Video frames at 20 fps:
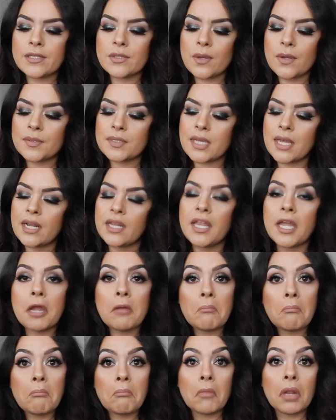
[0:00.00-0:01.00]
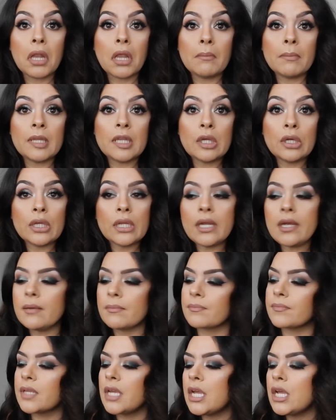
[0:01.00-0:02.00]
So I was kind of like, well, let me look it
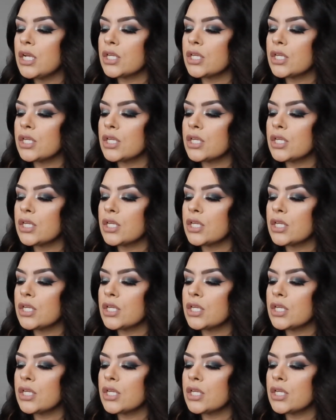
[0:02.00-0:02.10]
up.